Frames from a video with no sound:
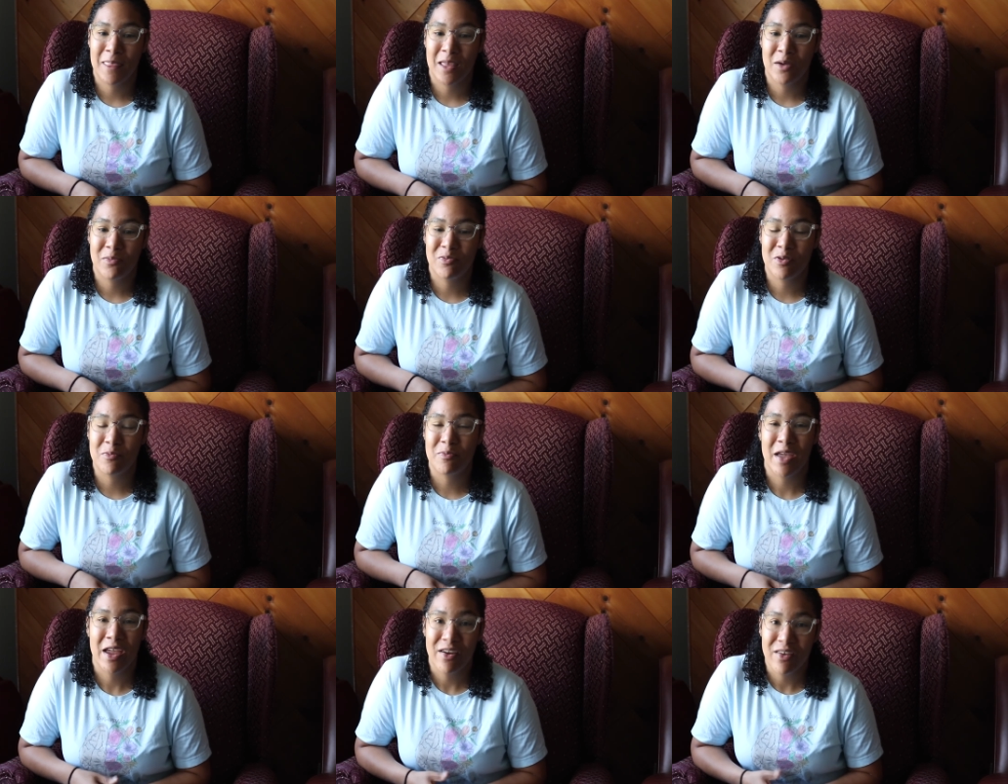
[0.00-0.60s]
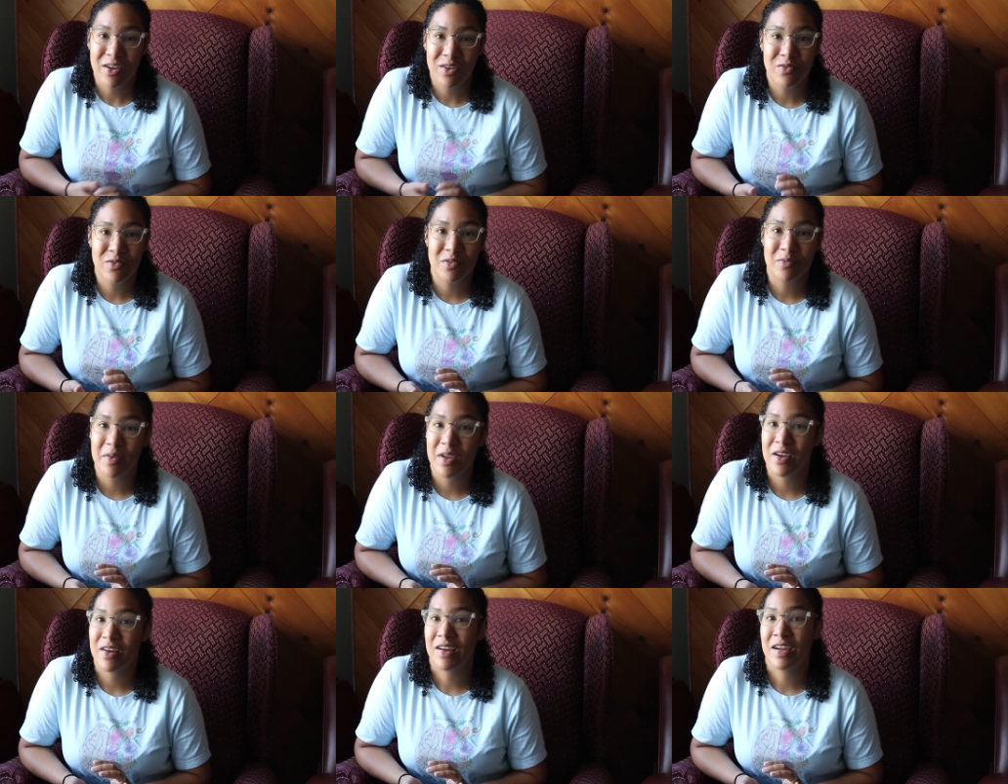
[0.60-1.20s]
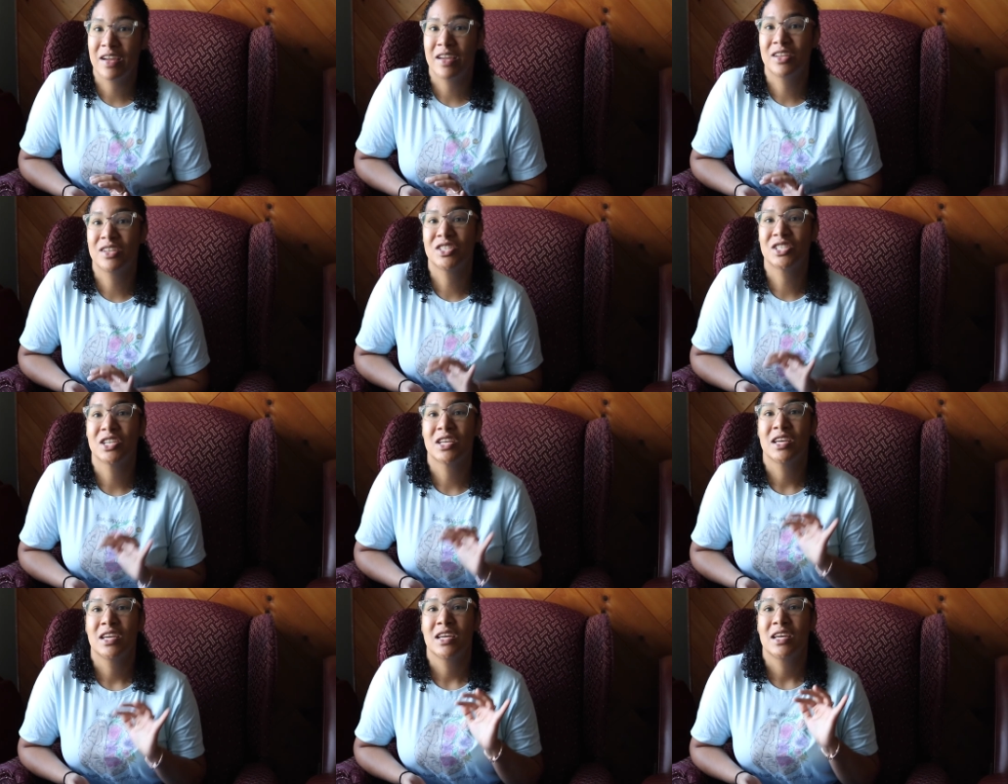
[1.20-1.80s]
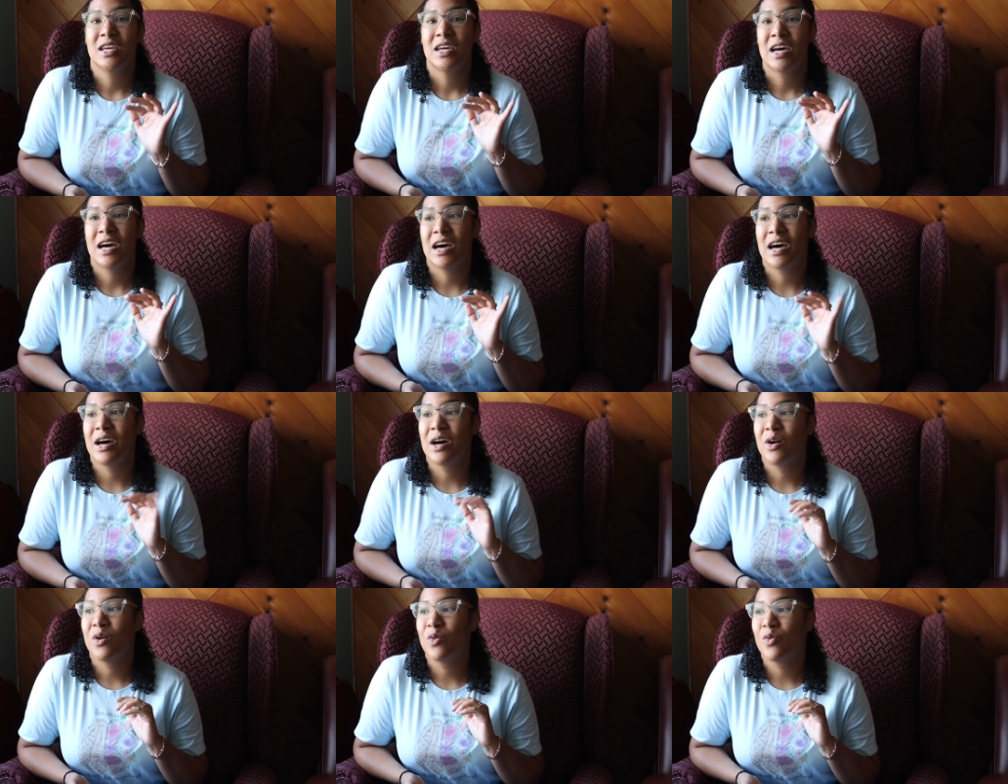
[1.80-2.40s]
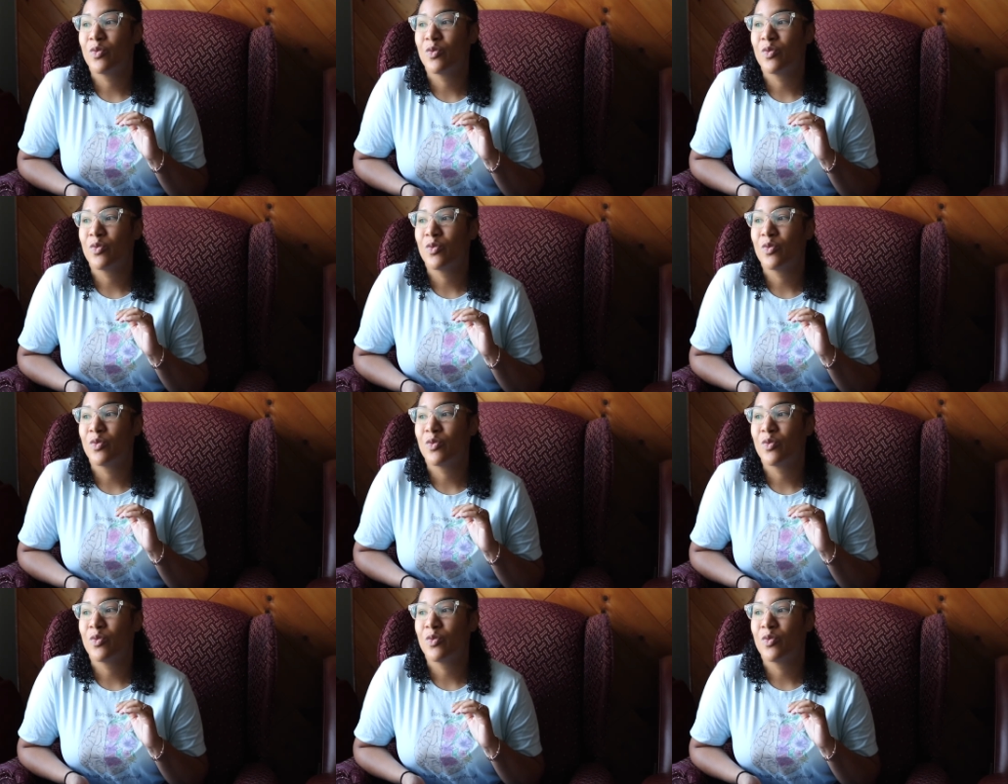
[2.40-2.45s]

preparing for marriage, uh,